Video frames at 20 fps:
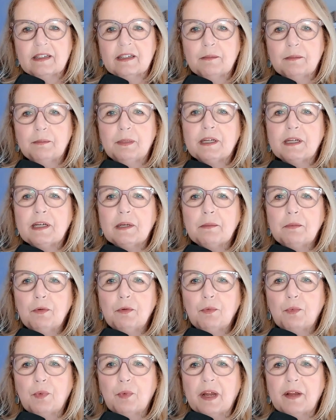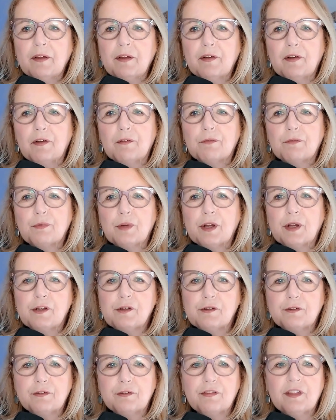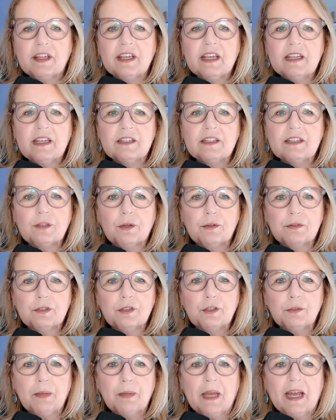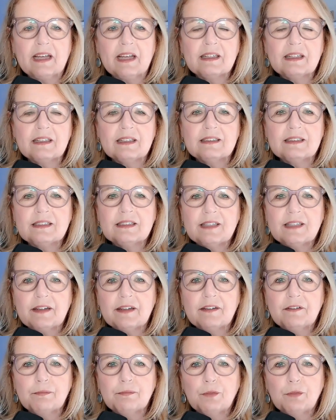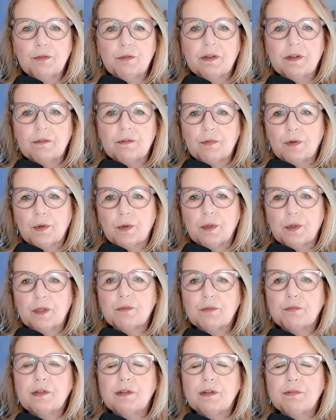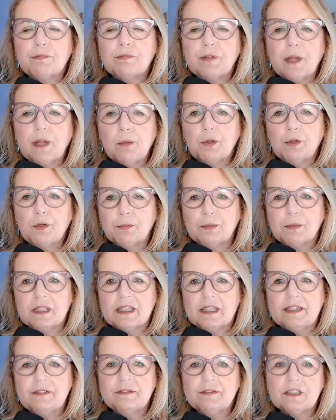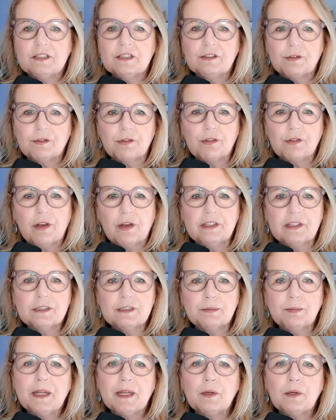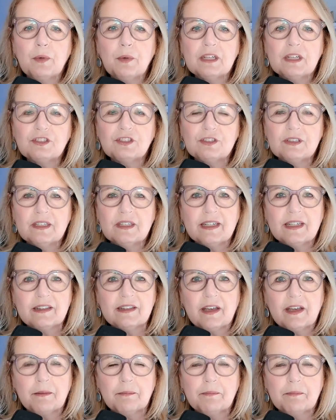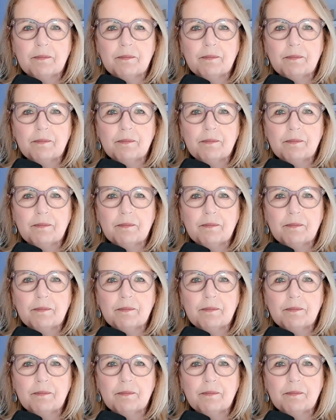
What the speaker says: Become aware of where your thinking is holding you back, and instead of moving forward, reframe your beliefs and your thoughts by questioning them.